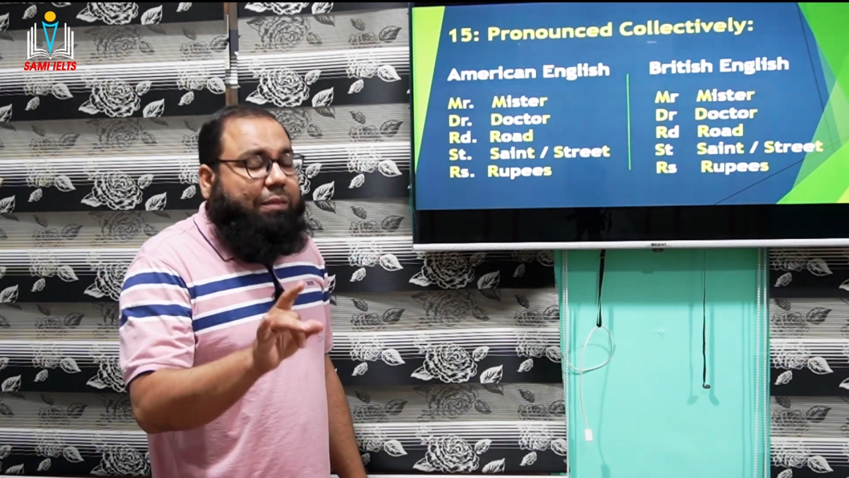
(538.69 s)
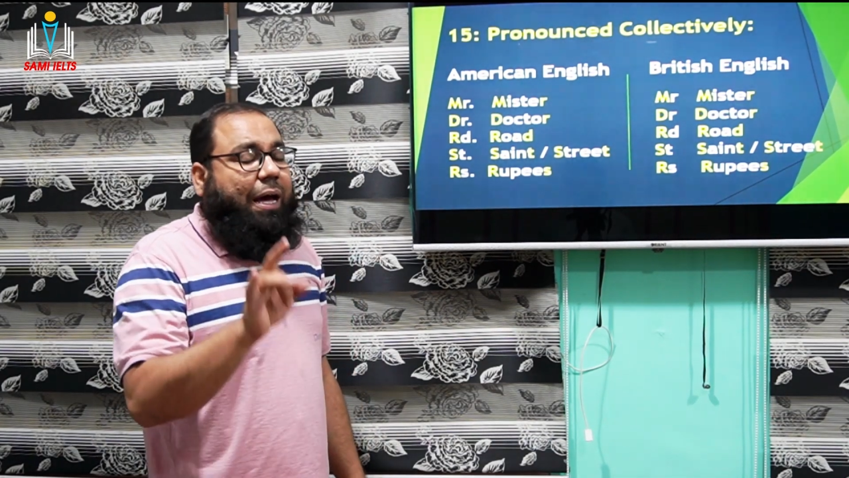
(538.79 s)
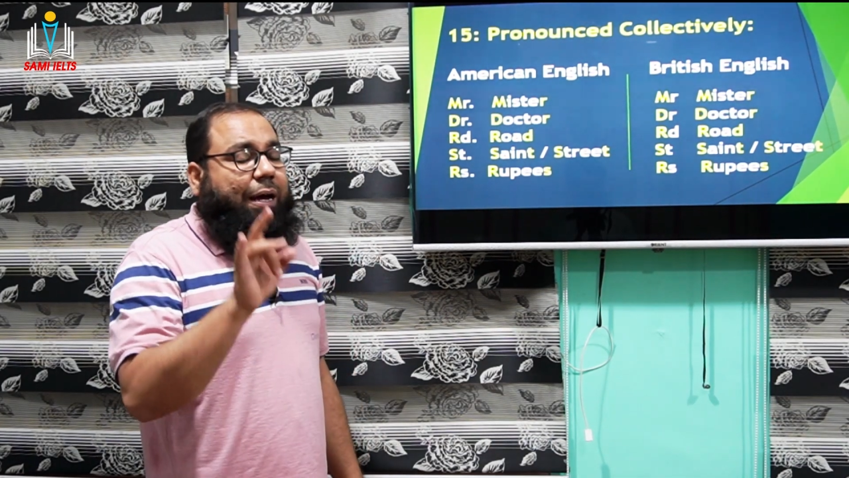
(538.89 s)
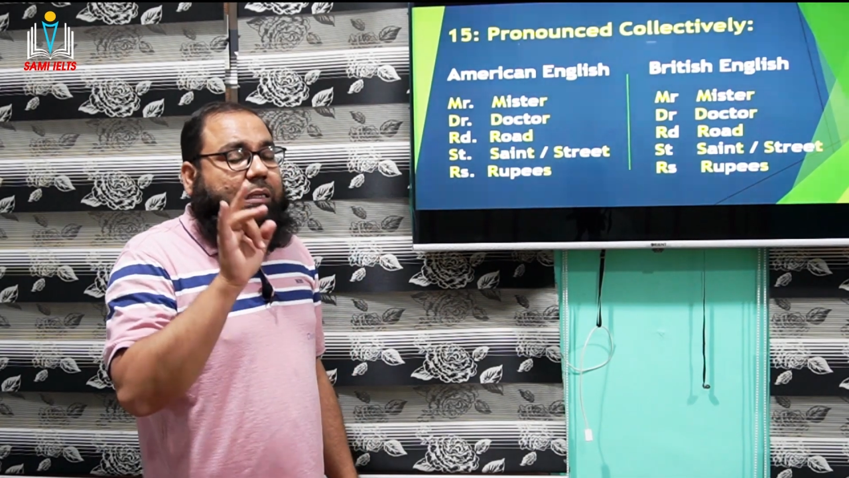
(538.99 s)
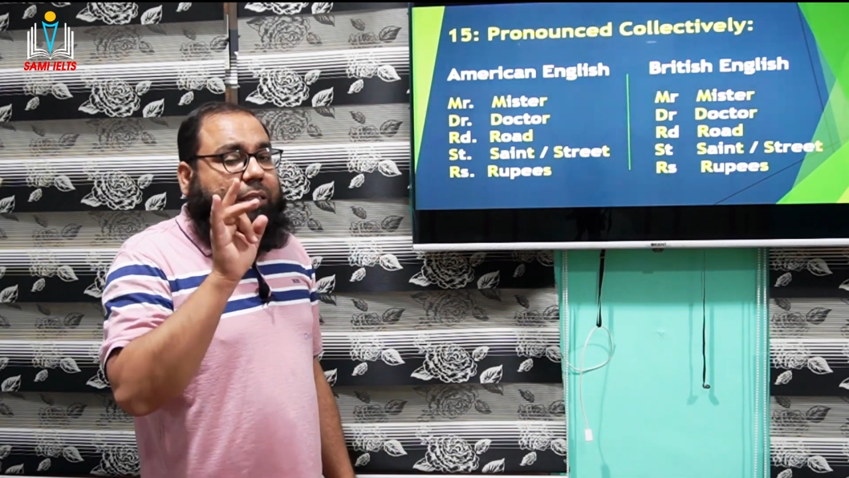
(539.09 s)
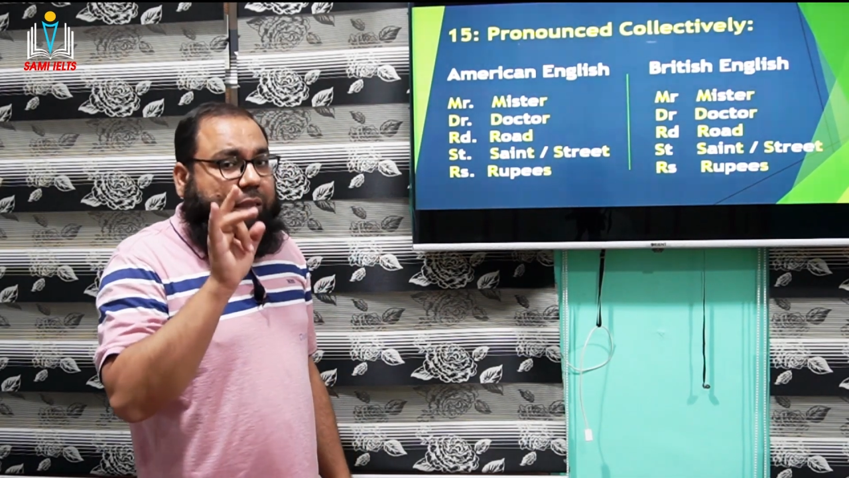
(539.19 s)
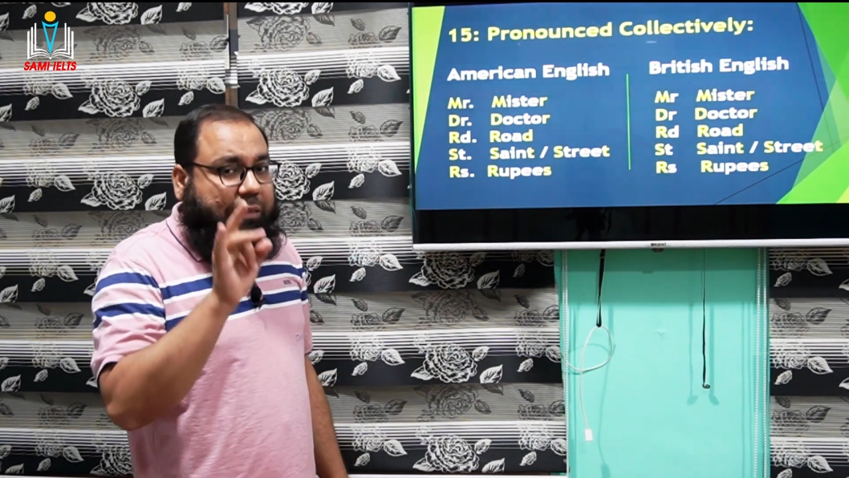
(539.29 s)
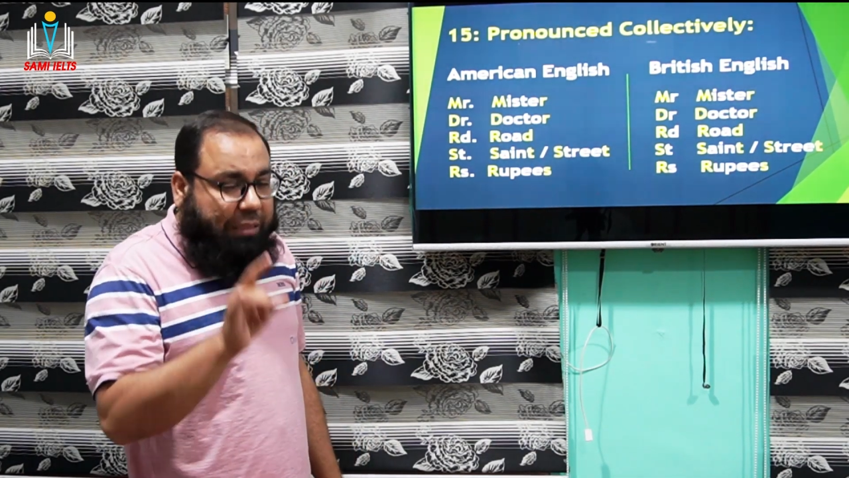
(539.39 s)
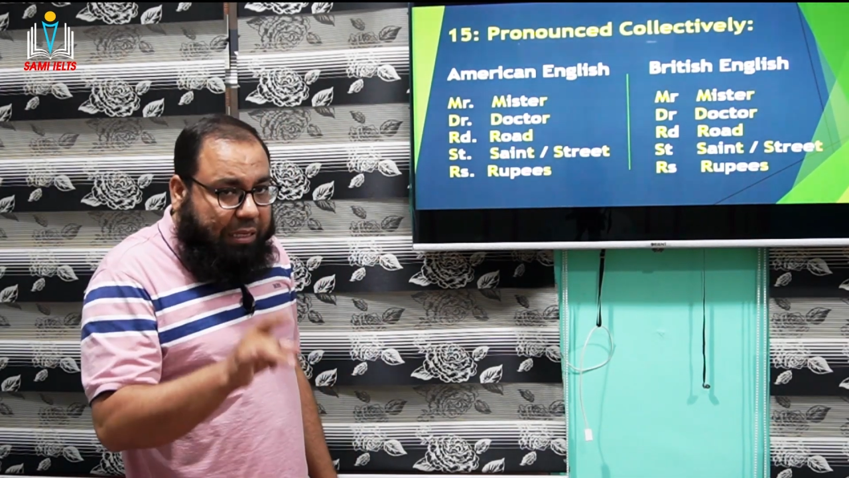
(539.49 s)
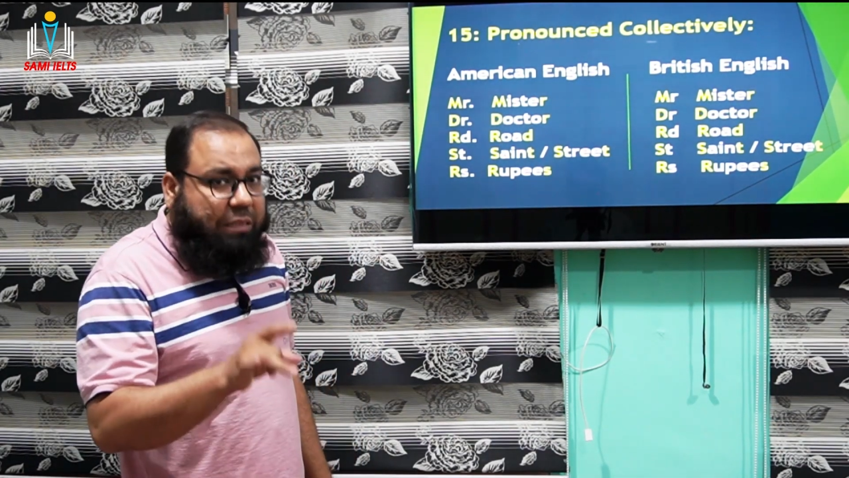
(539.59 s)

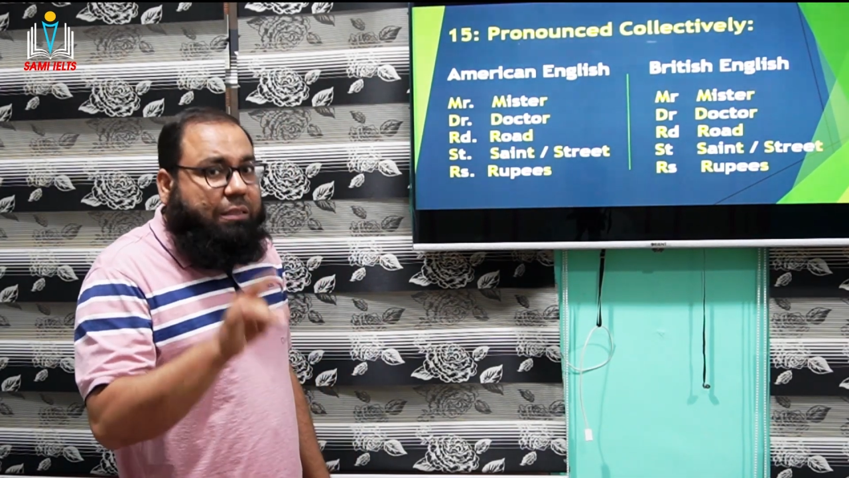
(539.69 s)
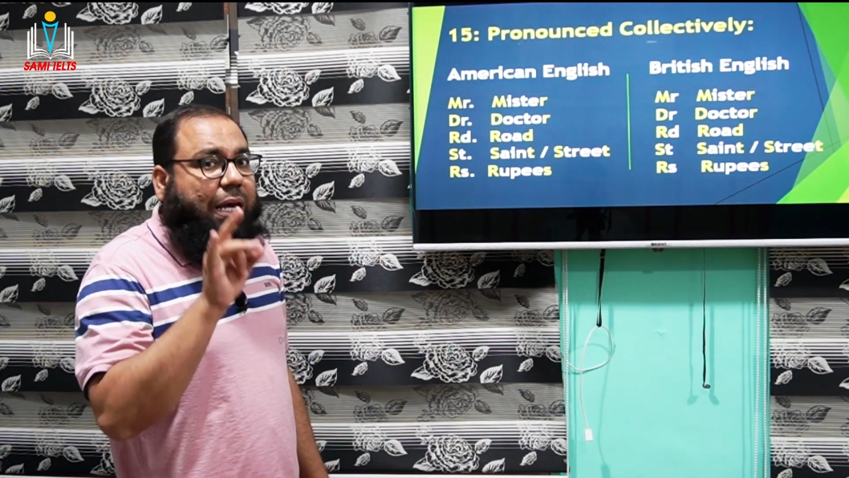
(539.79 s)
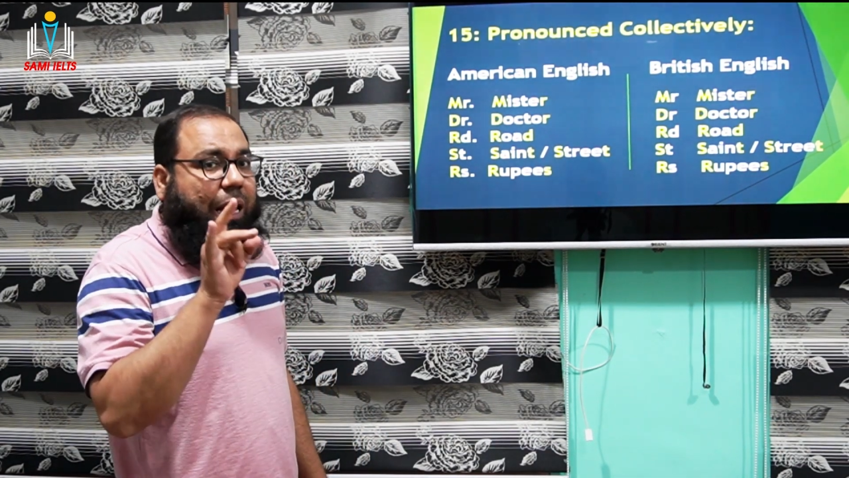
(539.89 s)
that these